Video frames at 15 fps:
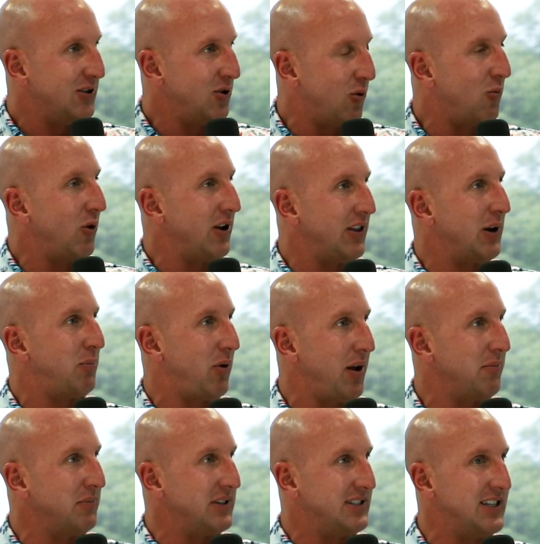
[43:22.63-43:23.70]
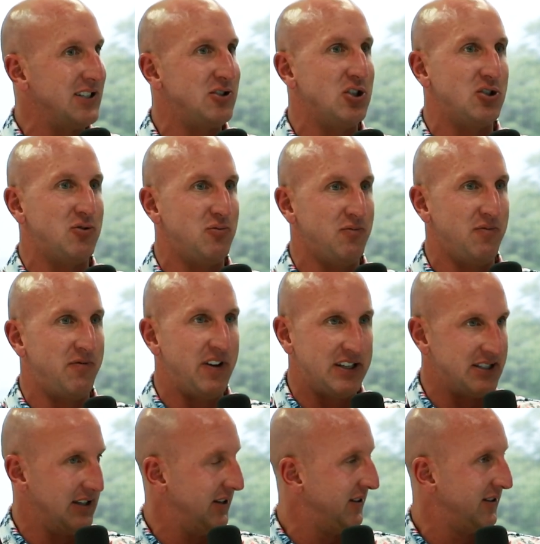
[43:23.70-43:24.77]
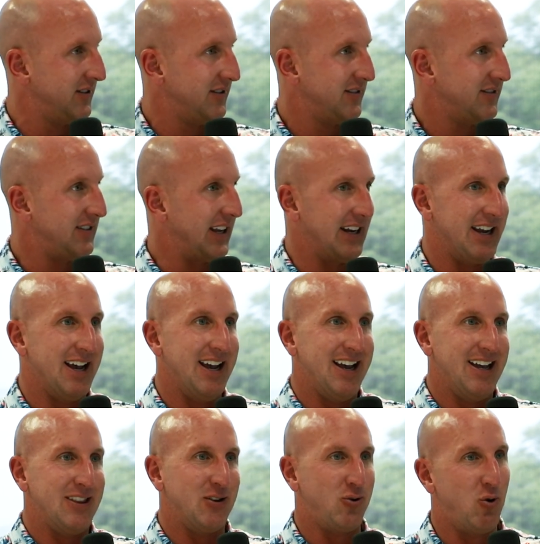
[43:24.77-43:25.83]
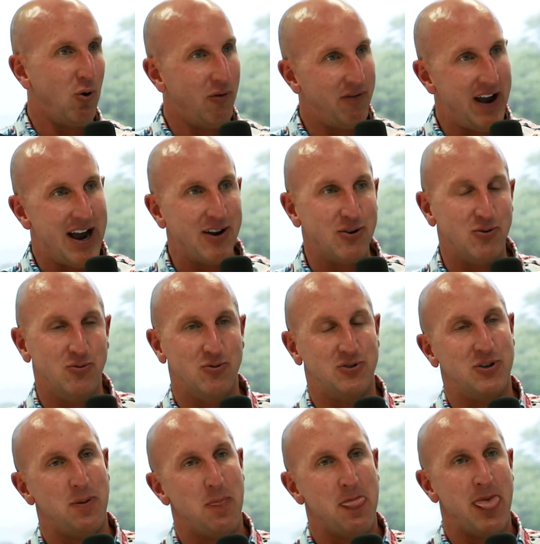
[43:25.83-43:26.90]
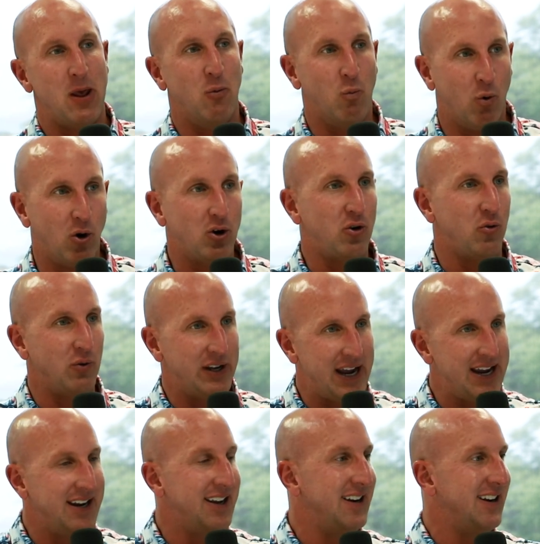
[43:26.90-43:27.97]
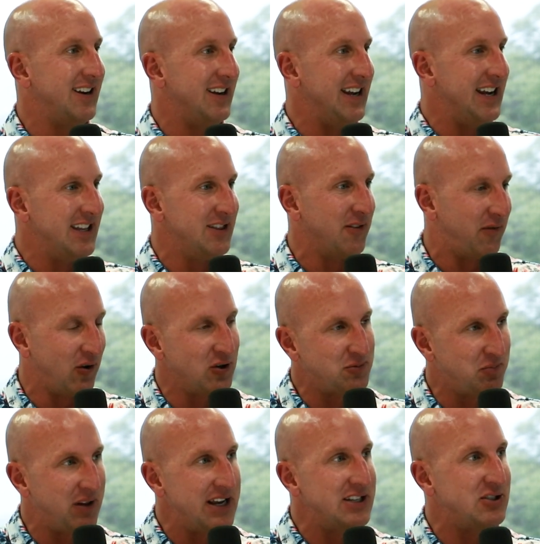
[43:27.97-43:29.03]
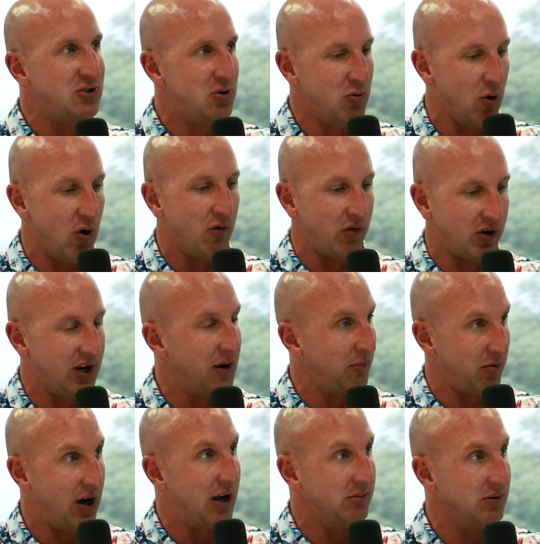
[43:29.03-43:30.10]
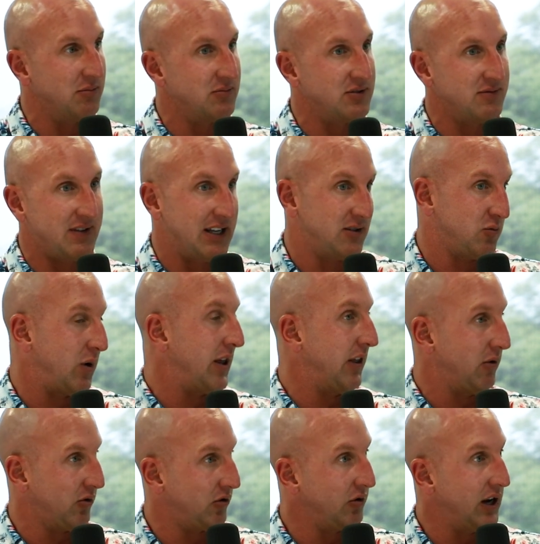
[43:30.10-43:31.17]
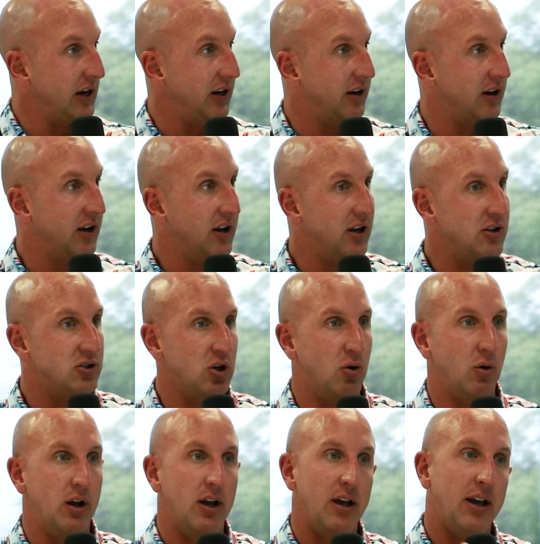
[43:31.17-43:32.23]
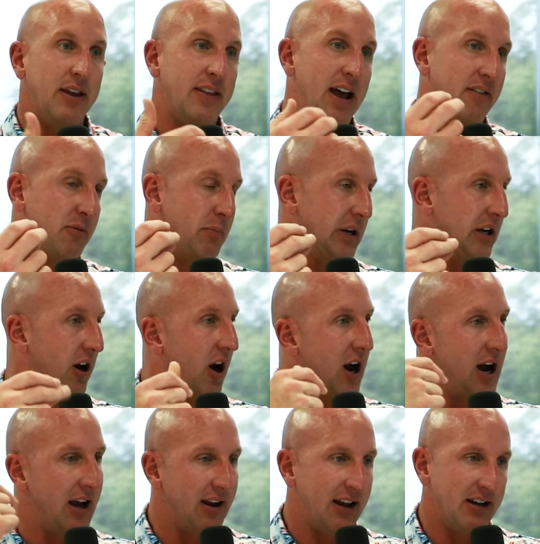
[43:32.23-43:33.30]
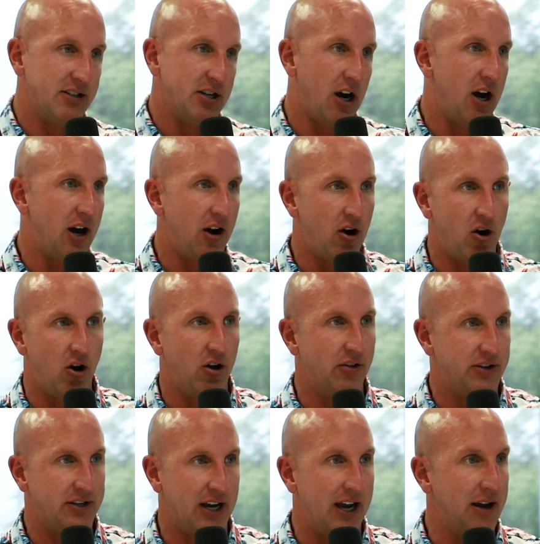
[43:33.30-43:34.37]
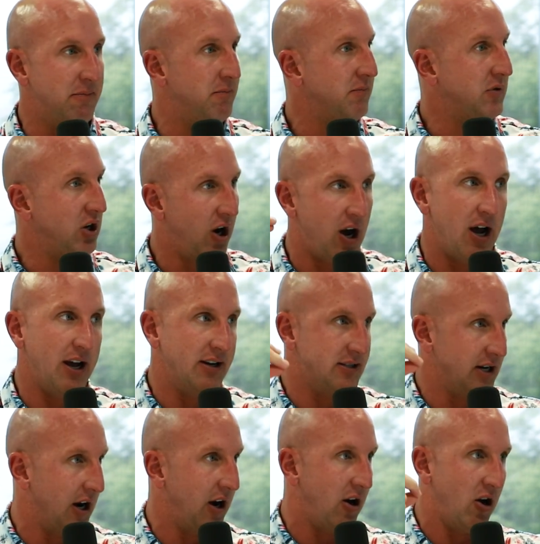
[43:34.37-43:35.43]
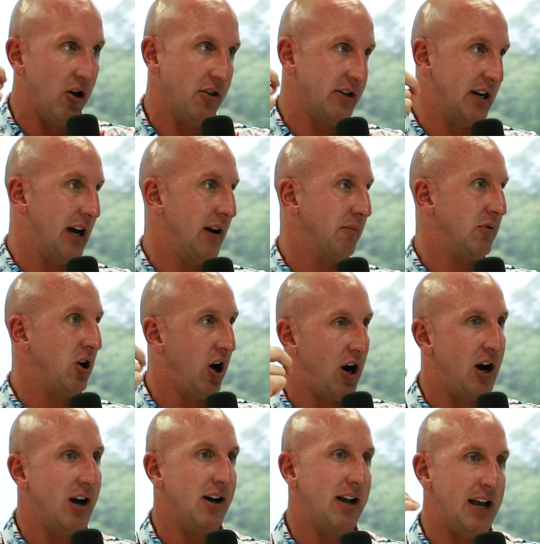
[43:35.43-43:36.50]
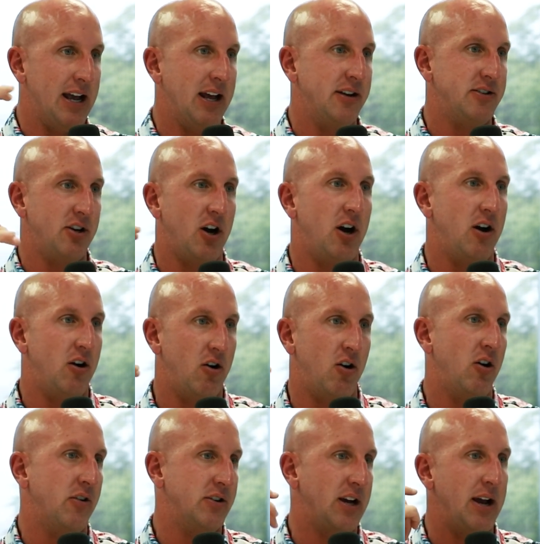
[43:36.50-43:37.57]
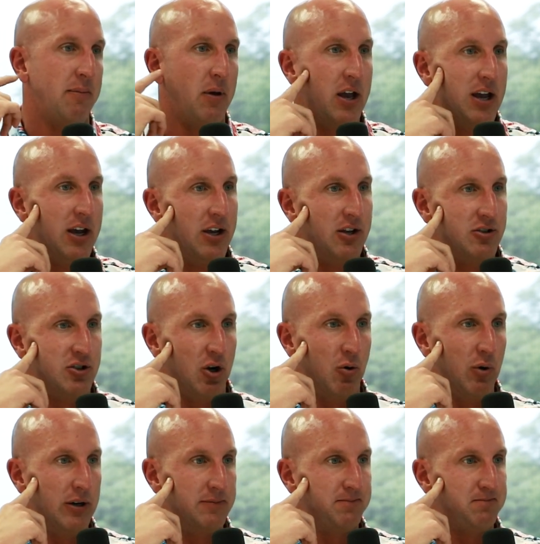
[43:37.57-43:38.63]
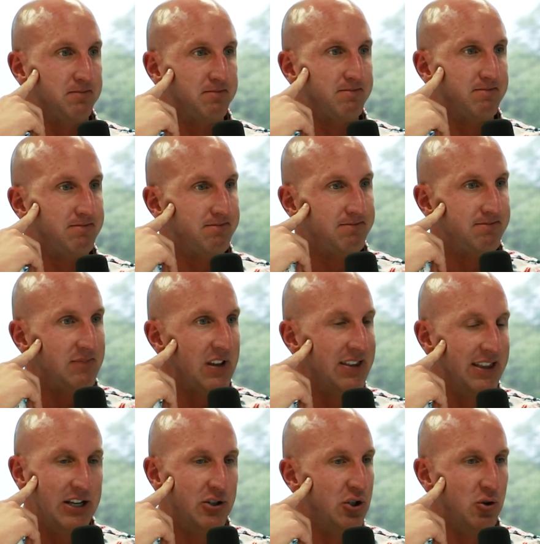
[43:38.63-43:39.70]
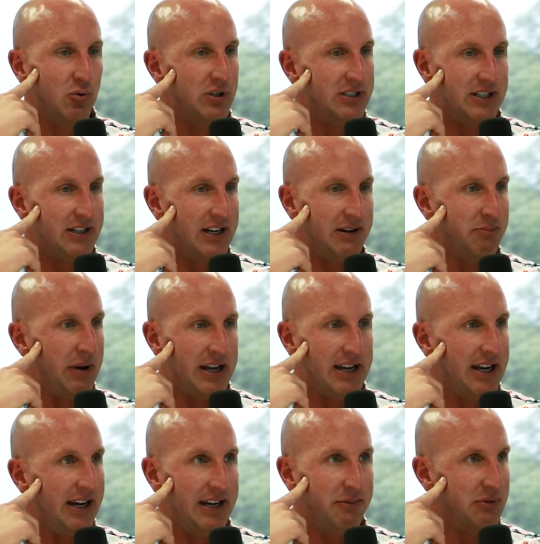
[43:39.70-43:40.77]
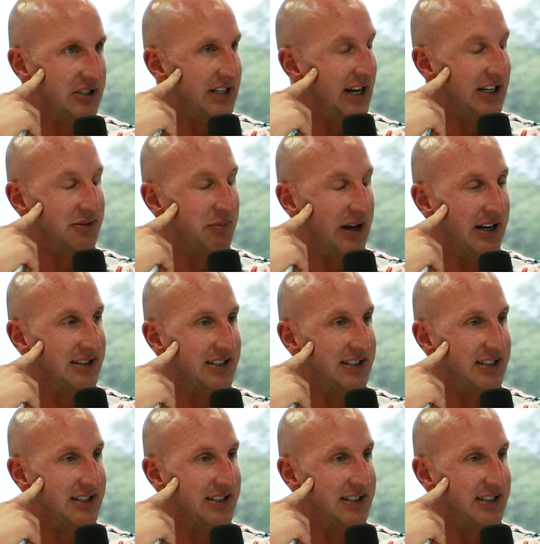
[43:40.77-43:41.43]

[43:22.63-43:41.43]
Don't worry that a problem exists, just fix it. Like the core values were created in the first place to overcome problems. That's why they were created. So they have to be caught and taught all the time. Caught and taught all the time. Caught and taught all the time. So the issue isn't in making any mistakes, man.